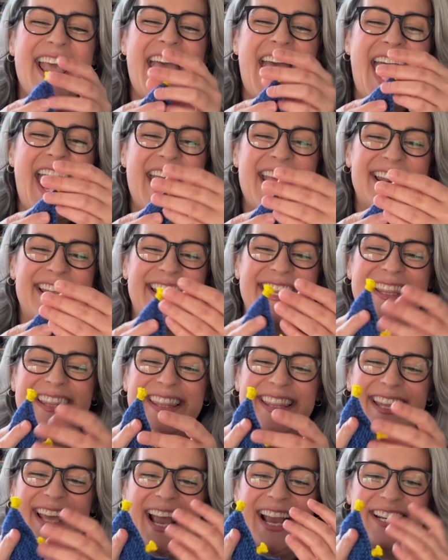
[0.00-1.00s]
And
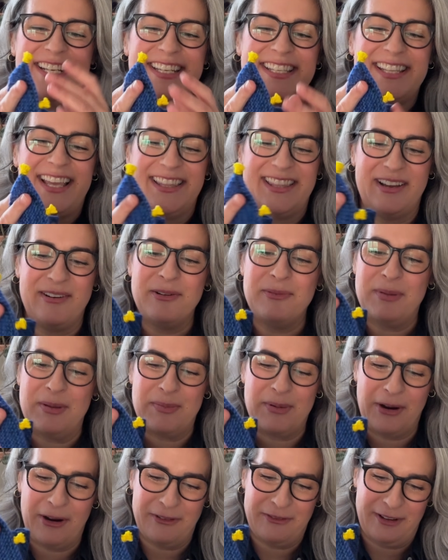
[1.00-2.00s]
I just thought that would be
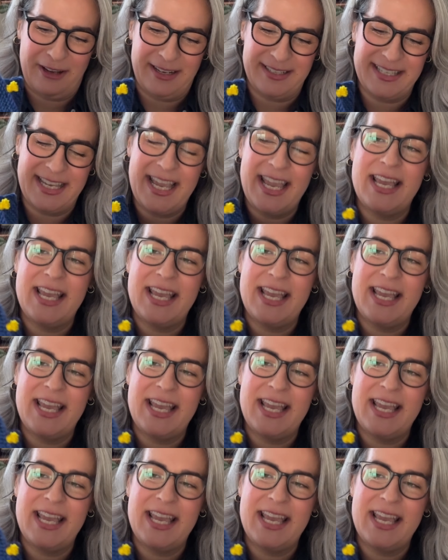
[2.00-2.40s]
perfect.